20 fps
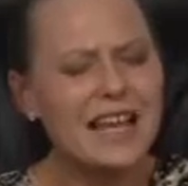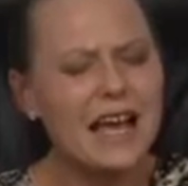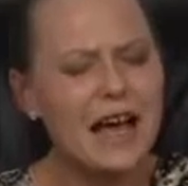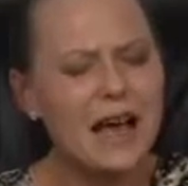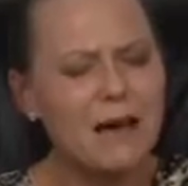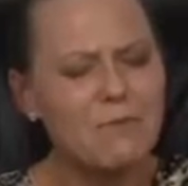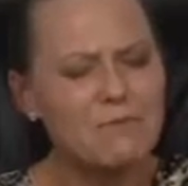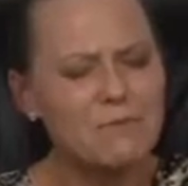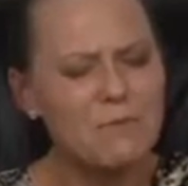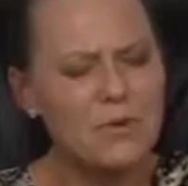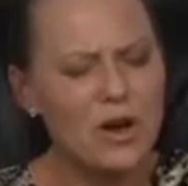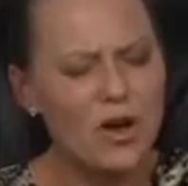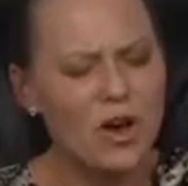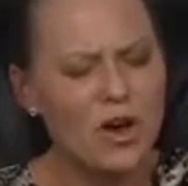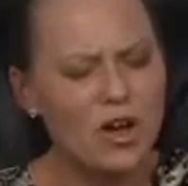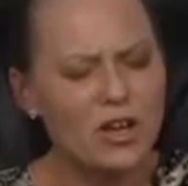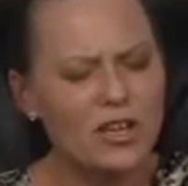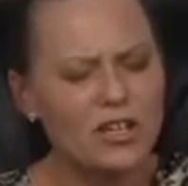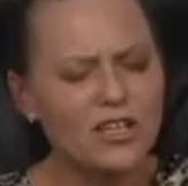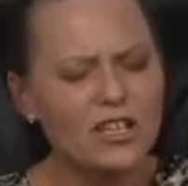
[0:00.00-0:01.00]

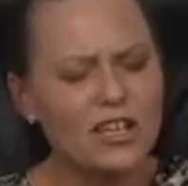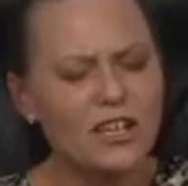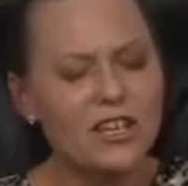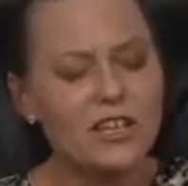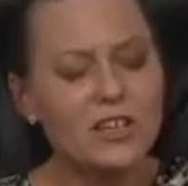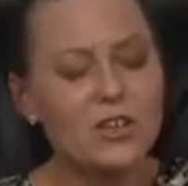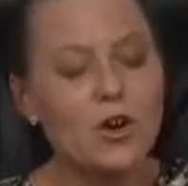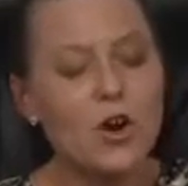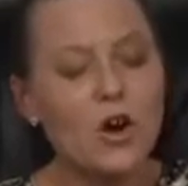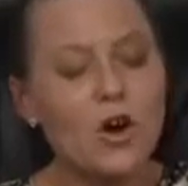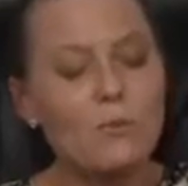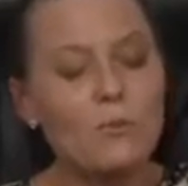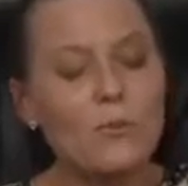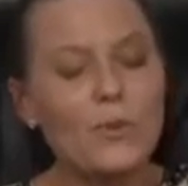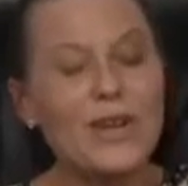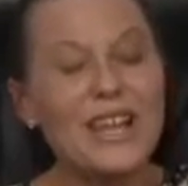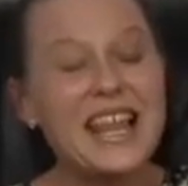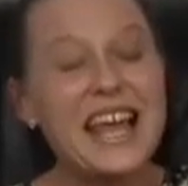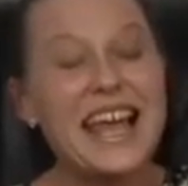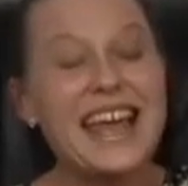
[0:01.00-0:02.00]
upon your
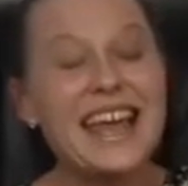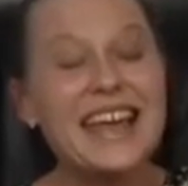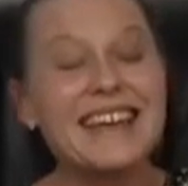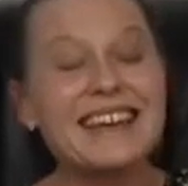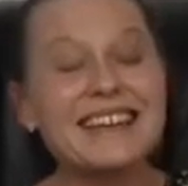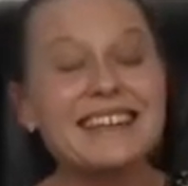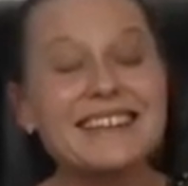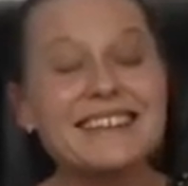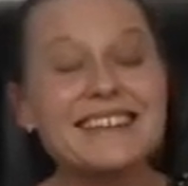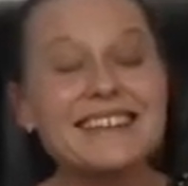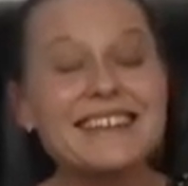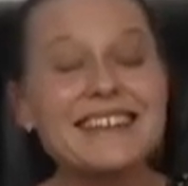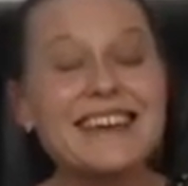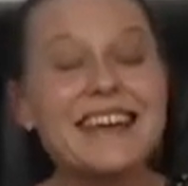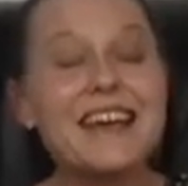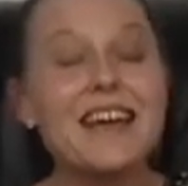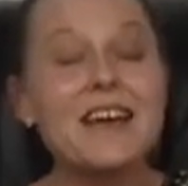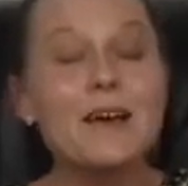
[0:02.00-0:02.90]
plane,